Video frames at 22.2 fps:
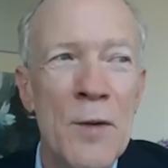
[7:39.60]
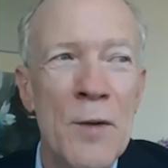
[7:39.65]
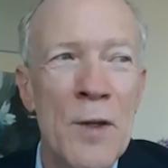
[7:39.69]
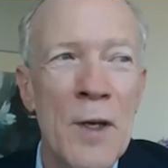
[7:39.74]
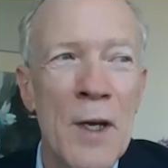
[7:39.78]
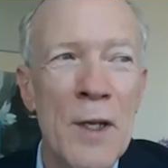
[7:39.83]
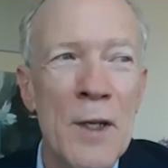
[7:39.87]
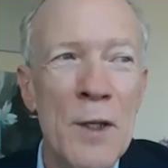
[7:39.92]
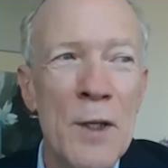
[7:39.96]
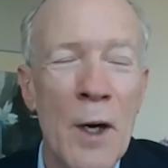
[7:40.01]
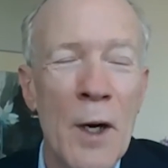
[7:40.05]

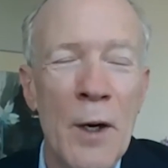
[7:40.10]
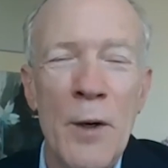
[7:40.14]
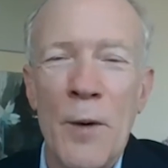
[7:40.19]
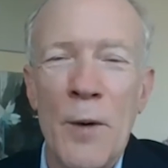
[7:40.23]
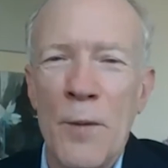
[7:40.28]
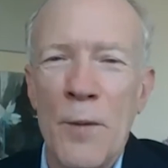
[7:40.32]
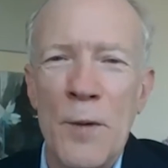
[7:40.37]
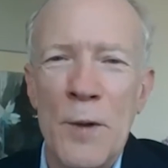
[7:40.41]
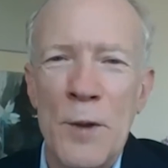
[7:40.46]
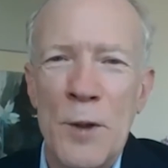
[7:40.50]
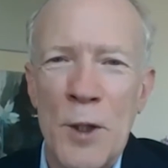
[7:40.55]
the younger
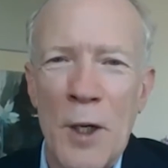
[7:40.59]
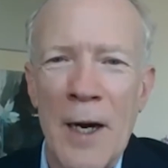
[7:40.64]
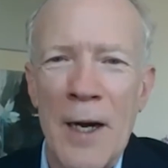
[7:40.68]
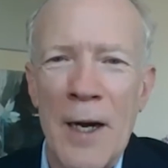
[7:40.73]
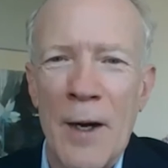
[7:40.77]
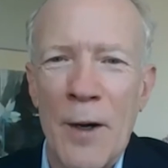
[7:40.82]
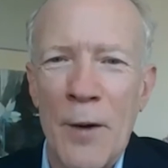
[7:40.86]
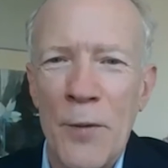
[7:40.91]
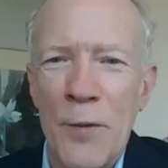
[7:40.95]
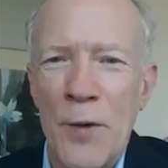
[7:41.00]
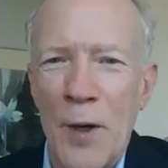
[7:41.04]
the
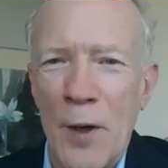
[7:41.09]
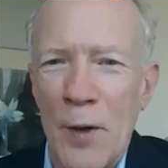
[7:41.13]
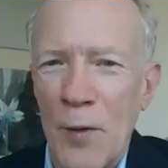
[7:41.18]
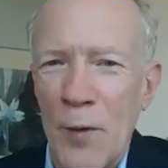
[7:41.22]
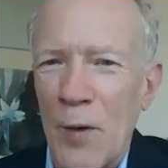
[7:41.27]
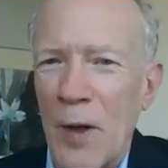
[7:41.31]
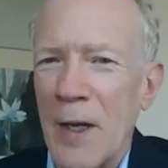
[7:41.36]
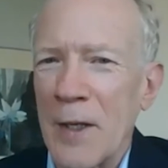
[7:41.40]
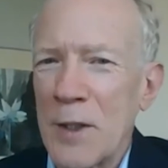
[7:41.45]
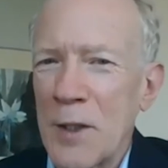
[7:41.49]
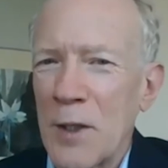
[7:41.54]
child, the
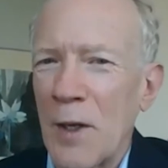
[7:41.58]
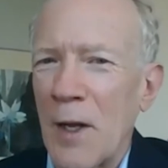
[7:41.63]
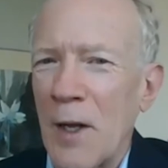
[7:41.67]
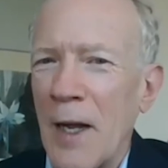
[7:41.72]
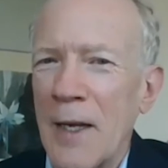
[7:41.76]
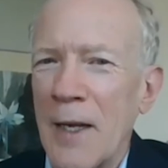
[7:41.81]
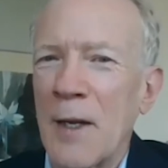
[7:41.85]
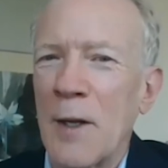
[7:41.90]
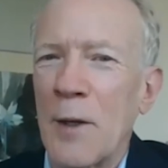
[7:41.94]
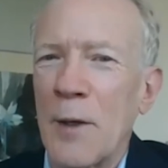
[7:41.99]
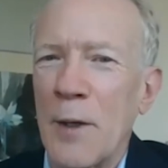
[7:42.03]
less
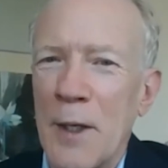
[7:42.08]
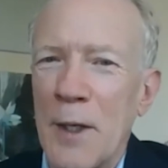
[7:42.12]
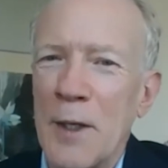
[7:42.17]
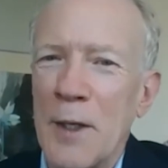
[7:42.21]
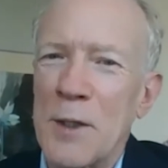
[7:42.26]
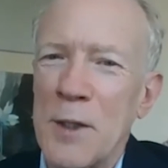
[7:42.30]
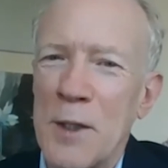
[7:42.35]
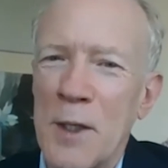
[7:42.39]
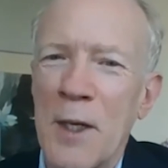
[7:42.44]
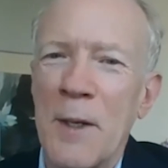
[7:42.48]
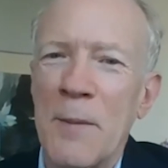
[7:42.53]
likely it
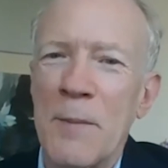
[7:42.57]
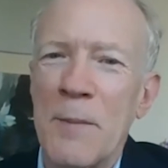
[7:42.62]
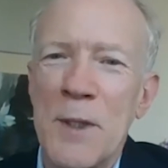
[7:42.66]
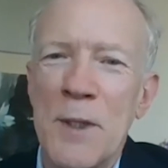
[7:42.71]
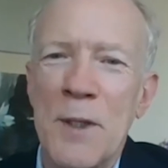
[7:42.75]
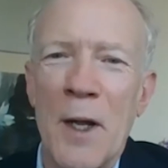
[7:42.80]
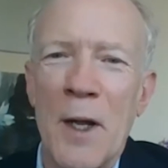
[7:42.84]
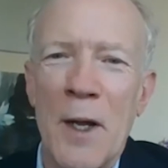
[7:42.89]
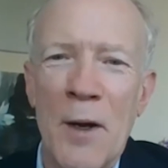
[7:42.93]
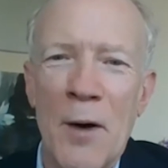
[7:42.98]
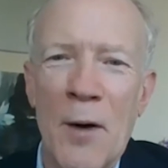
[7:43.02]
seems
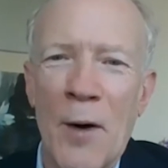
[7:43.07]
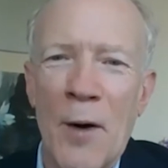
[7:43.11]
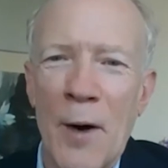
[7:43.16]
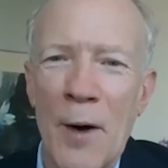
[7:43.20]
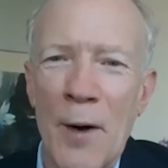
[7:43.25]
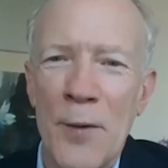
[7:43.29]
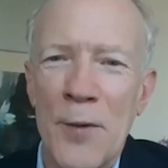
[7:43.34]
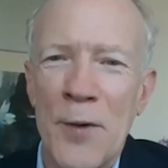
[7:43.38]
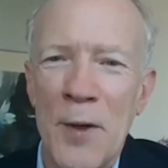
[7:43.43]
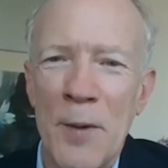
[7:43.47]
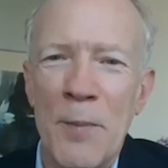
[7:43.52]
they
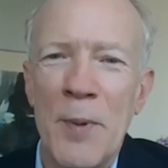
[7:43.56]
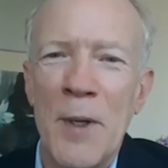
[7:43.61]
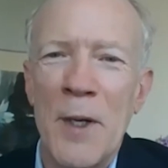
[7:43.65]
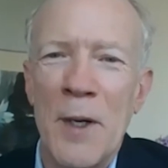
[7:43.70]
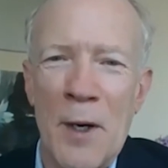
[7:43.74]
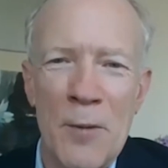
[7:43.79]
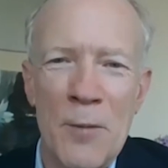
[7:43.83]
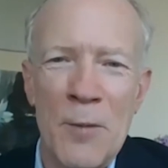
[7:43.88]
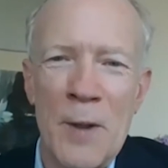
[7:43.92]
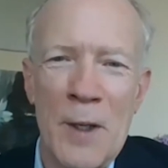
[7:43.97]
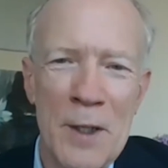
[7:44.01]
are to be
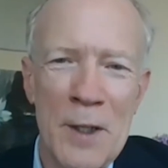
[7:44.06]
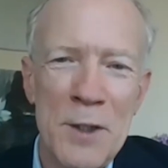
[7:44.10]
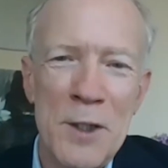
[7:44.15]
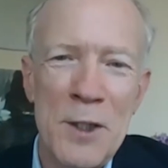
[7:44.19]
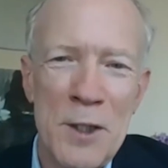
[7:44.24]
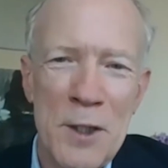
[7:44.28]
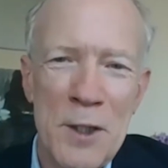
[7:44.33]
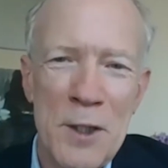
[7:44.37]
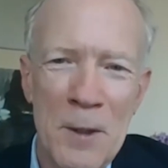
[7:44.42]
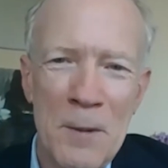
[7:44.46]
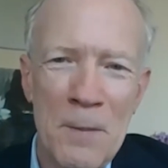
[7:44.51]
at
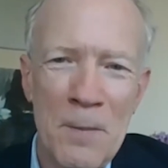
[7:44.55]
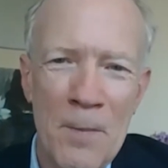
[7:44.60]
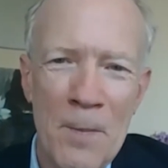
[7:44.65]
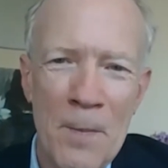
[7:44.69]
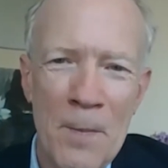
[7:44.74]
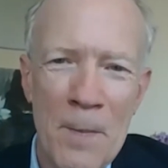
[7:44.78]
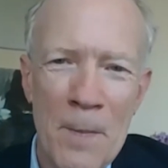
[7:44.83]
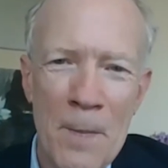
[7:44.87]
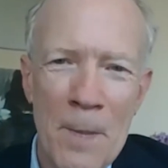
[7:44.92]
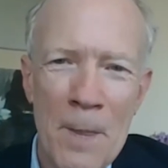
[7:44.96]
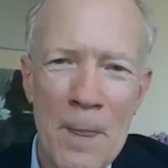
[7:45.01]
risk.
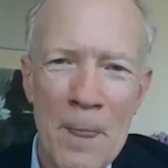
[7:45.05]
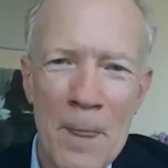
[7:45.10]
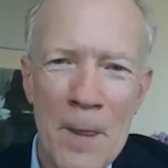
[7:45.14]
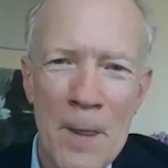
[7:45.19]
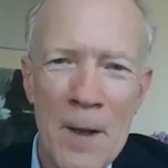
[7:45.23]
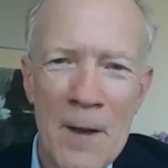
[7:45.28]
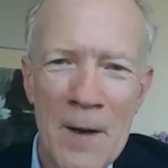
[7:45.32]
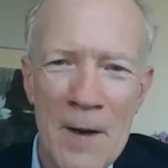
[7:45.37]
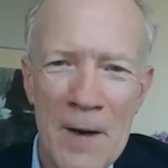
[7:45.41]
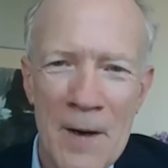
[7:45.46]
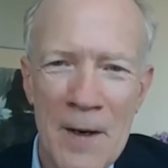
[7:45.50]

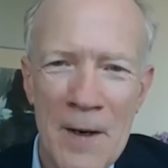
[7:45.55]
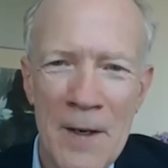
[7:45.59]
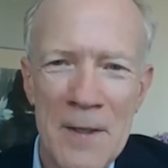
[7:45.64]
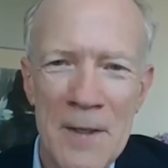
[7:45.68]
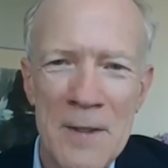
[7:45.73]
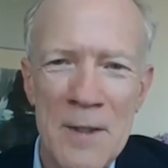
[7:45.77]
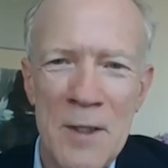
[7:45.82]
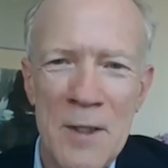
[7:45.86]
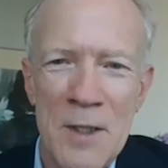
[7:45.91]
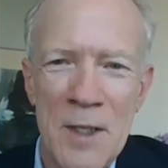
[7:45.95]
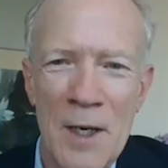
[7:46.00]

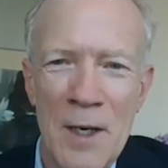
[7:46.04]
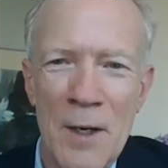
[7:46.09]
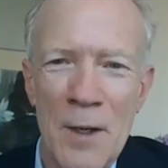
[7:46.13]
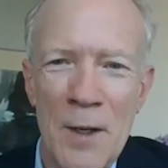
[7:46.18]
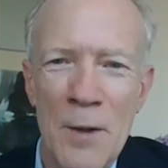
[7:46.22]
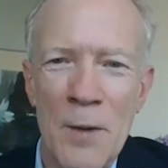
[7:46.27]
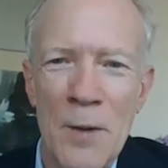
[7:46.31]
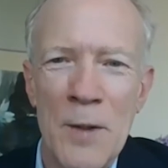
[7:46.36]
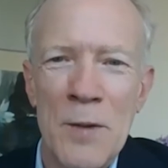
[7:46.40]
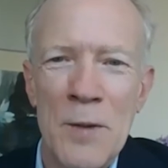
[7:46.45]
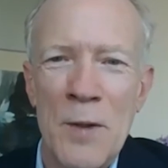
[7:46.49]
Right?
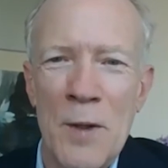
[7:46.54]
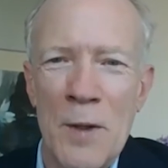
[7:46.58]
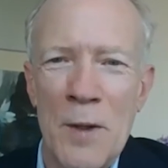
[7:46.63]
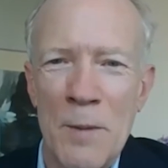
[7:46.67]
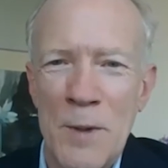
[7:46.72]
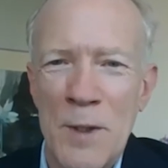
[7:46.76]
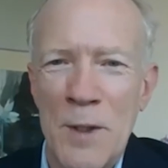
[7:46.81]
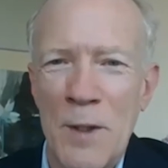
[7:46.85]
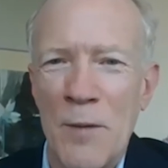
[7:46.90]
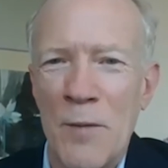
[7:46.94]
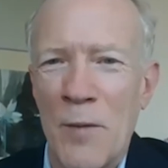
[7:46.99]
So in
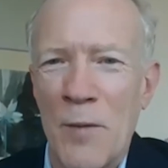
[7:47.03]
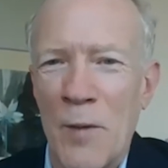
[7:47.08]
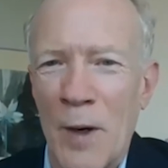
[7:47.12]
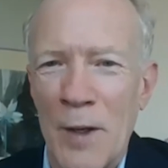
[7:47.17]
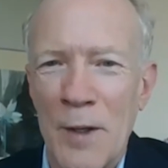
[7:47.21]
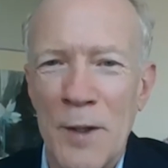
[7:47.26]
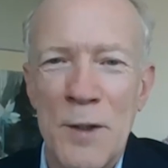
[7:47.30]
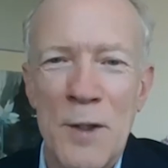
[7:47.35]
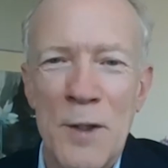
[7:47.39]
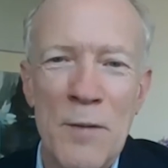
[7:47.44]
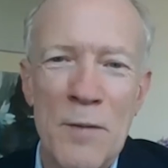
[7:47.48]
terms of
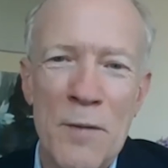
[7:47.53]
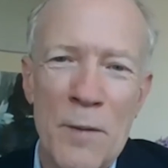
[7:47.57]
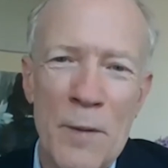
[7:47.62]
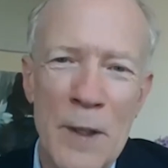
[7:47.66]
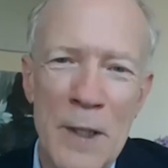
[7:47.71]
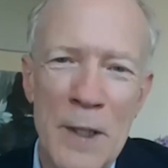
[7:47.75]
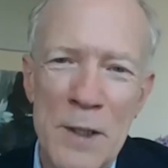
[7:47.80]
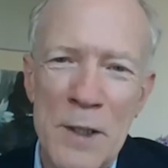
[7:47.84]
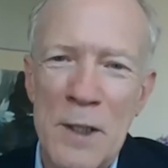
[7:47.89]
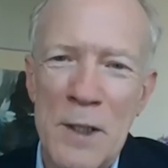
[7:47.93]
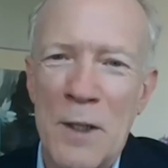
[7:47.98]
relative
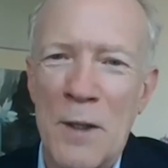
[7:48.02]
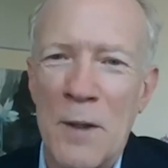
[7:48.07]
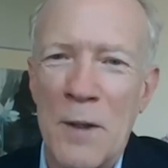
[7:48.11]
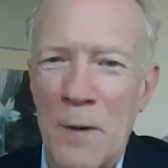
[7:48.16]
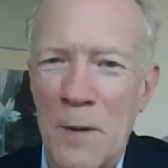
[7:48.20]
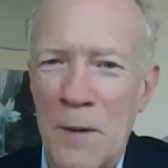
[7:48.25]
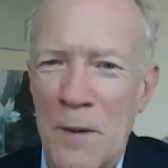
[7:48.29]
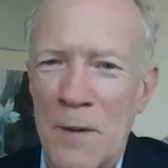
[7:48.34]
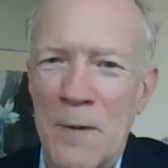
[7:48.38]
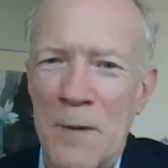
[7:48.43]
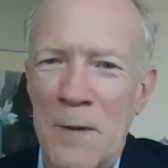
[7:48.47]
risk,
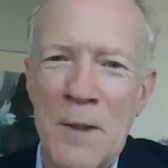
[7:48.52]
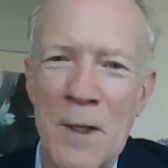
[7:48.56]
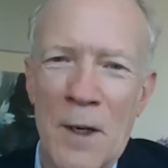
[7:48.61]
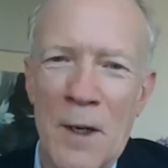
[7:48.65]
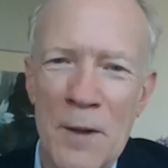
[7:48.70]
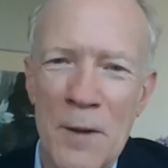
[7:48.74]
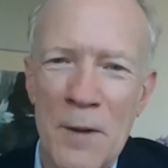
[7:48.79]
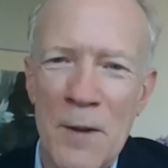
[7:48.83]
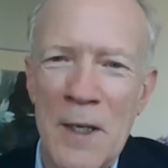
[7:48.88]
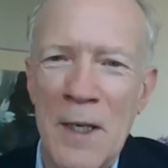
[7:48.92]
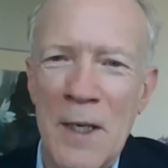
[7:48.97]
or
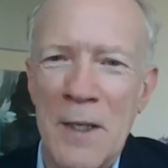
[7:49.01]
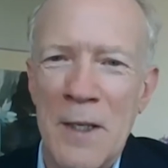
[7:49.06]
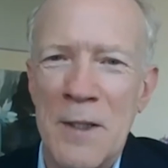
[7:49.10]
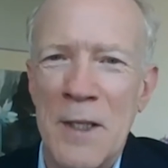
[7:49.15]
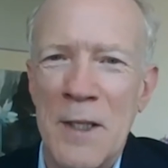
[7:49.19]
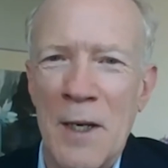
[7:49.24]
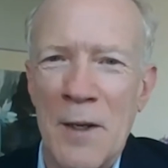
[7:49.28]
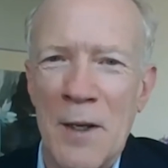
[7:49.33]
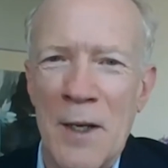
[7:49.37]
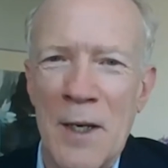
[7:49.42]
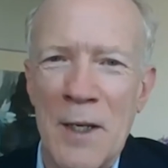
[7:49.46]
younger kids
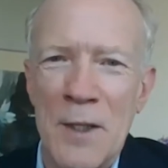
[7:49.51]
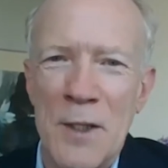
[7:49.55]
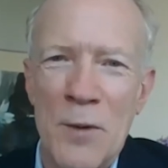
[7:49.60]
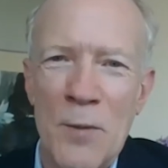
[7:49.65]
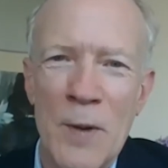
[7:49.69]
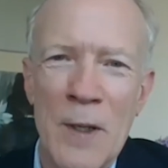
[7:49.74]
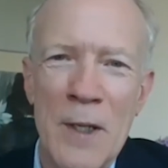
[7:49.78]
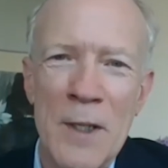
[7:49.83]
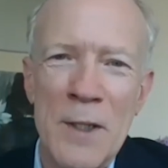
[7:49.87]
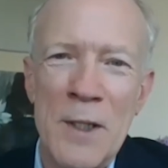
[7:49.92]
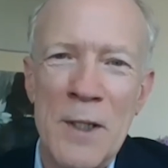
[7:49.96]
at less
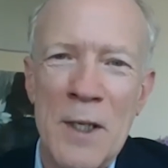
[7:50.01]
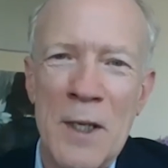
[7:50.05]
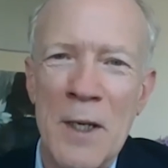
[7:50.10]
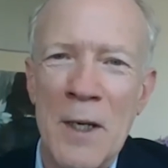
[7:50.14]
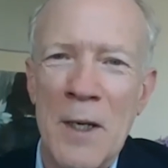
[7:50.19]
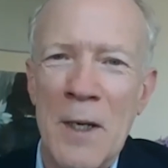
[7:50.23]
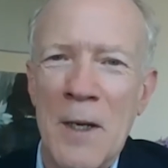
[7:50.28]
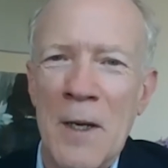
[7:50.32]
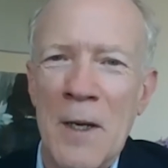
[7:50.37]
risk.